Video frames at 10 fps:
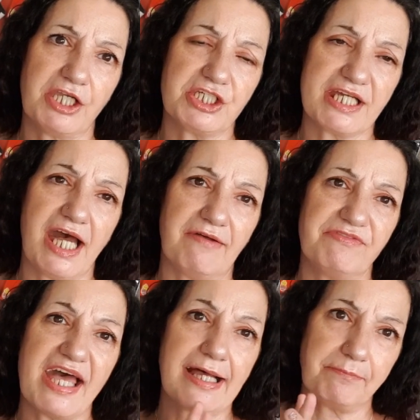I could have
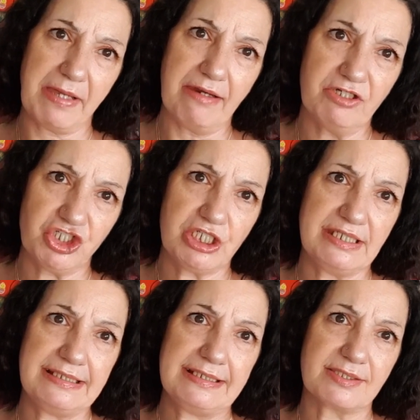that pair of
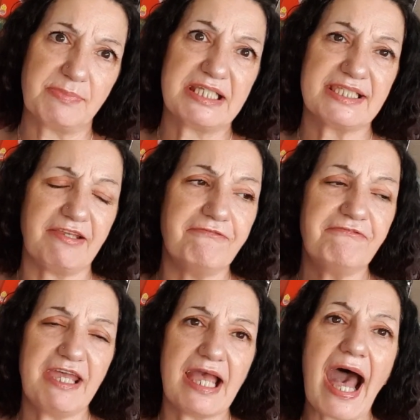jeans because they
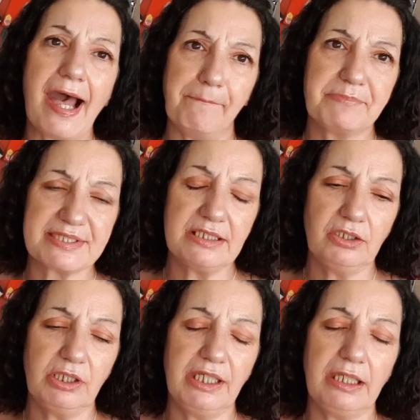fit
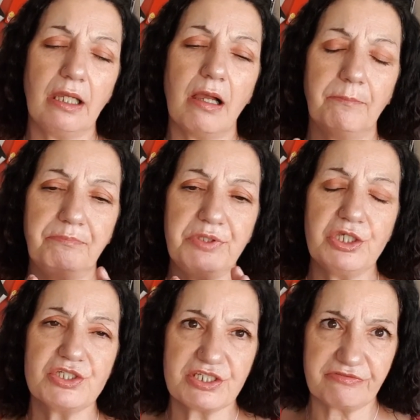absolutely
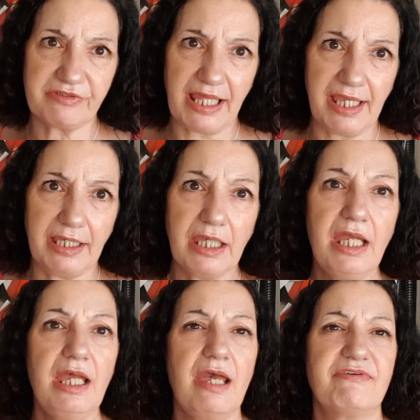beautifully,
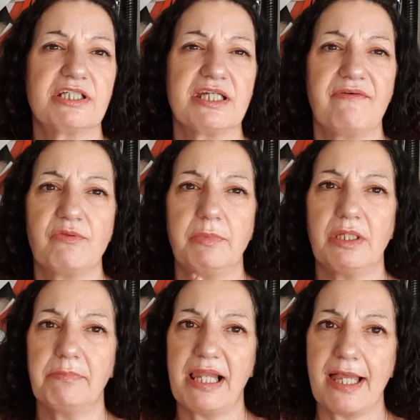if I could have them in
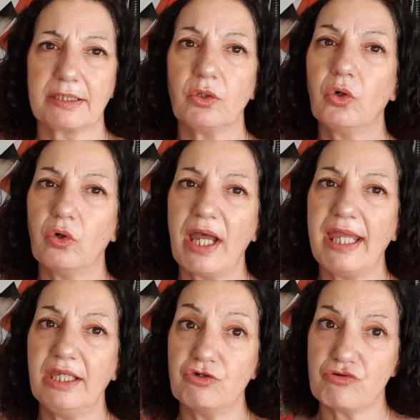a black or
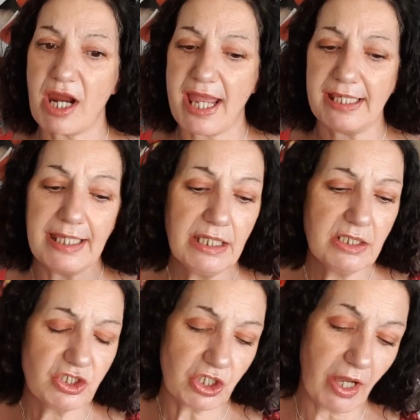a grey.
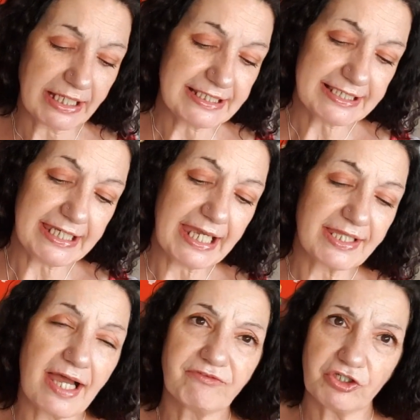So I can see here
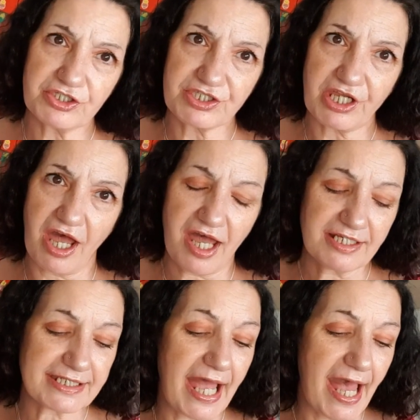that I've got the
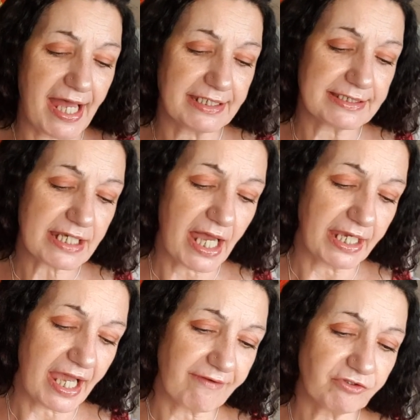skirt and I
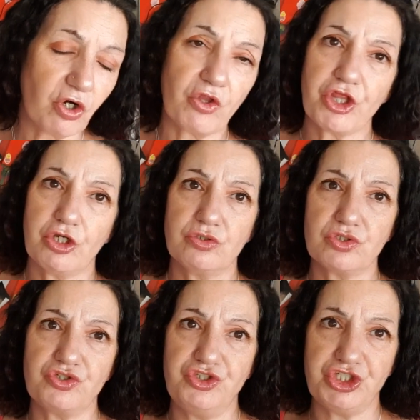have got
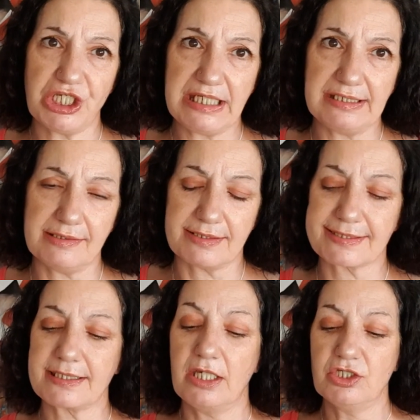those
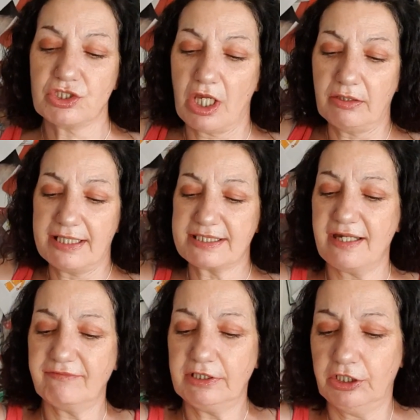jeans. So let's
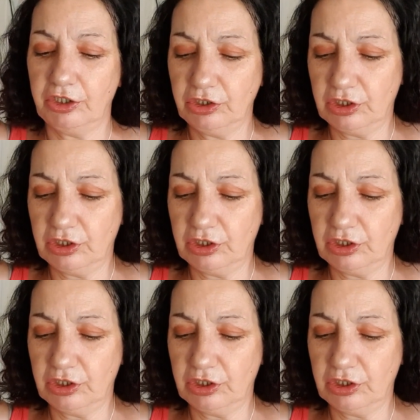have a look.